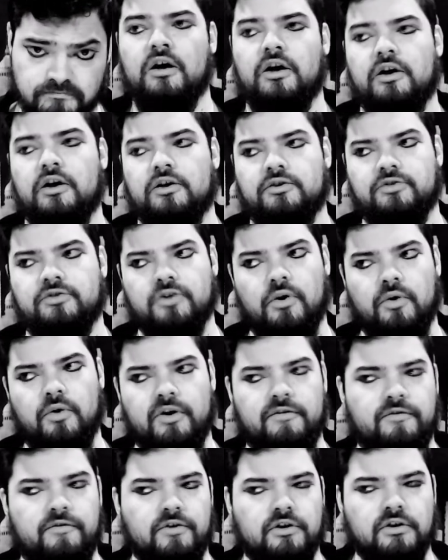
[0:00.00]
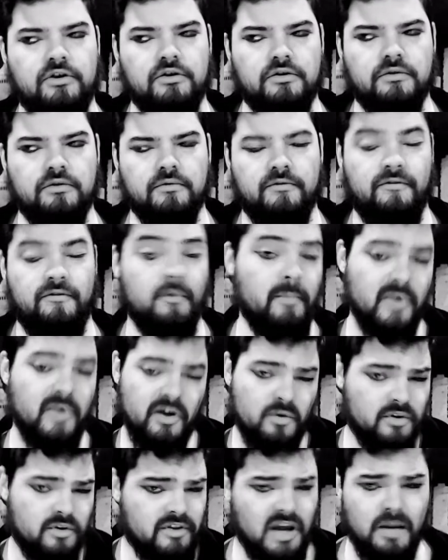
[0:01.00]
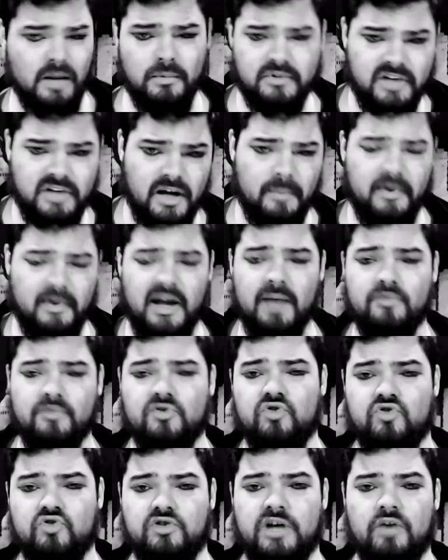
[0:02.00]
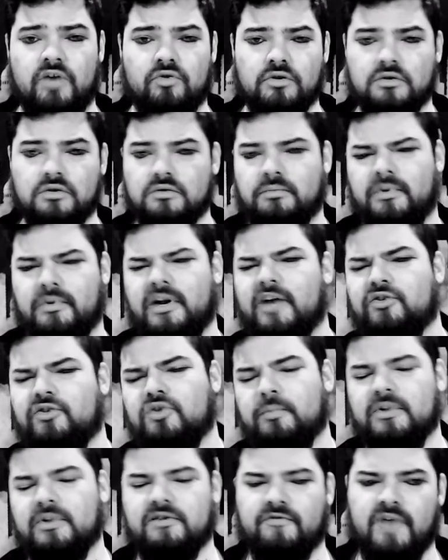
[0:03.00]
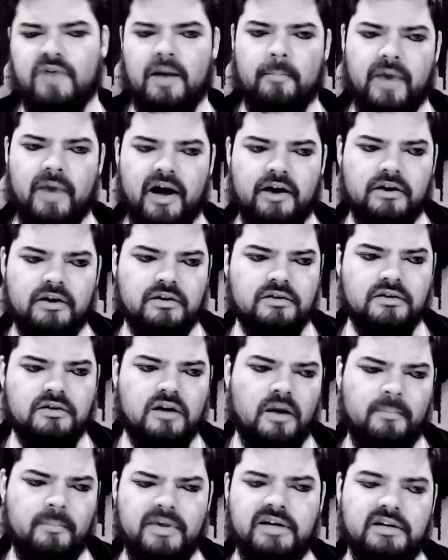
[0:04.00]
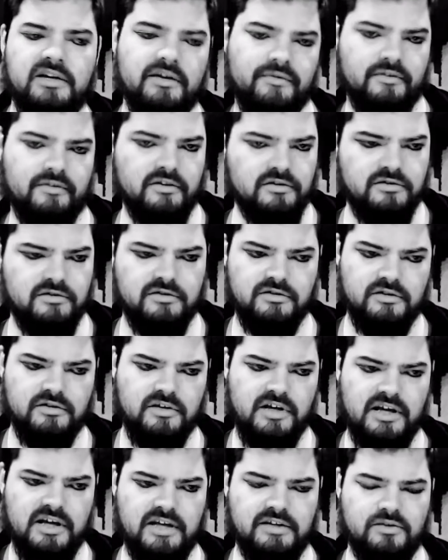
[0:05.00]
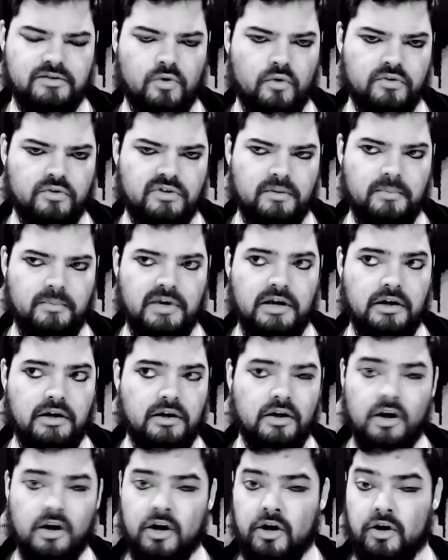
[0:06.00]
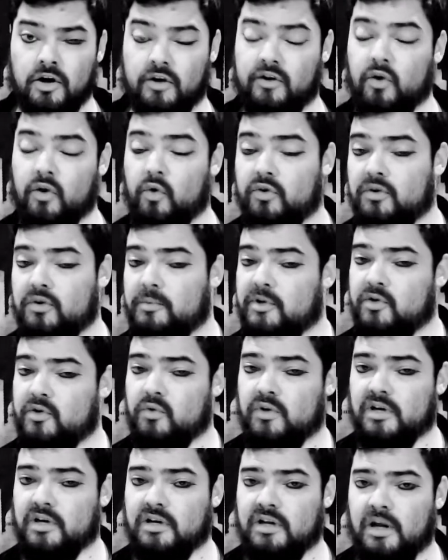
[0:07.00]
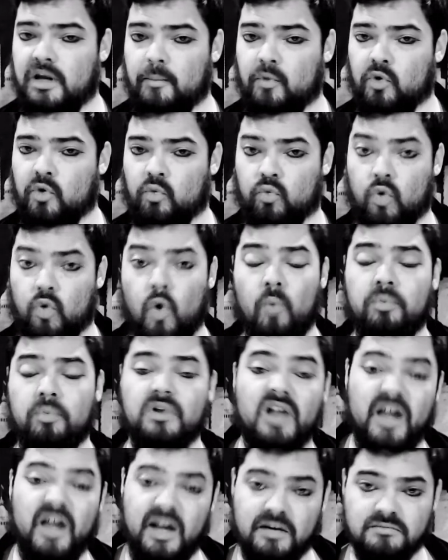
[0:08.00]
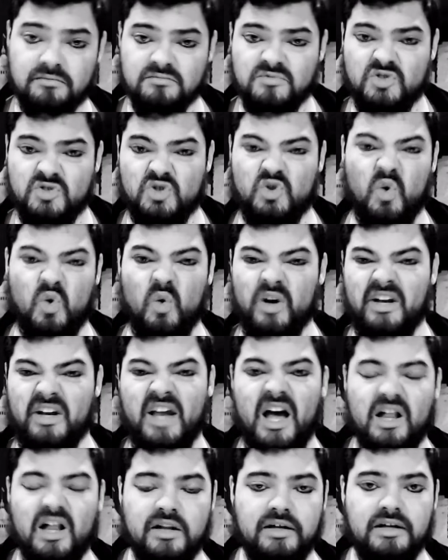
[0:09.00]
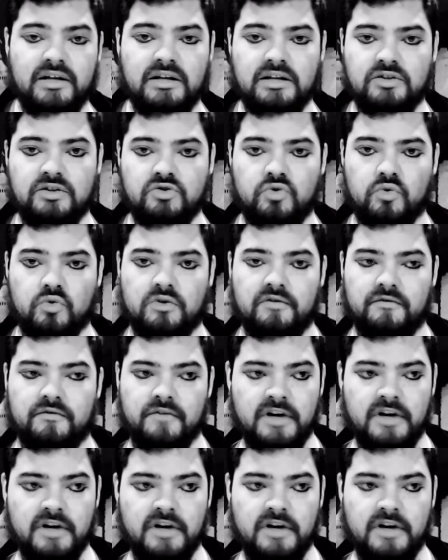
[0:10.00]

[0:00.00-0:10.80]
So if you're familiar with tabletop games in general, but not so much Vampire, a big difference is going to be you're going to be doing a lot more role-playing, storytelling, sort of